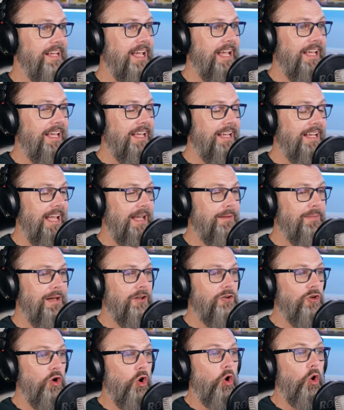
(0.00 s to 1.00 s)
and the cake
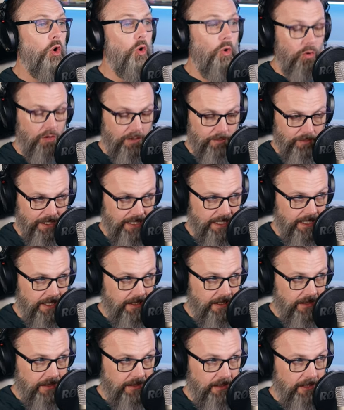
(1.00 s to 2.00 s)
came out
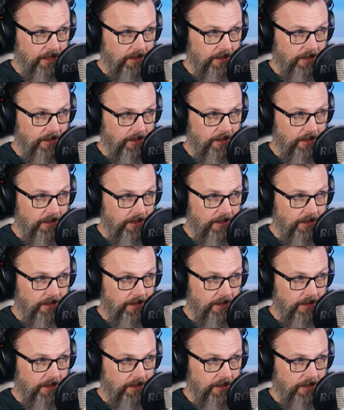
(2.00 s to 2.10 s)
horribly.